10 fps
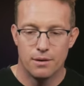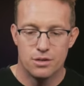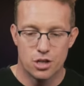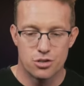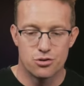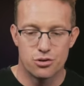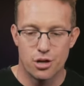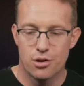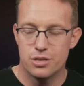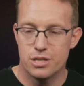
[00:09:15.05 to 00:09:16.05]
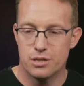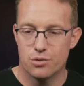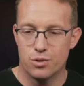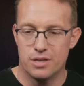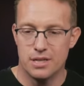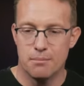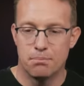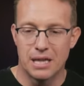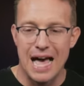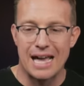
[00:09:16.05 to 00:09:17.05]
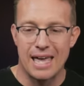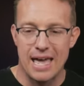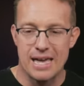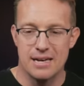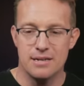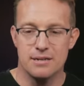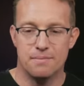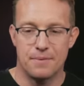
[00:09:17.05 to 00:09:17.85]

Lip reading: Justin Trudeau's here with the black hand,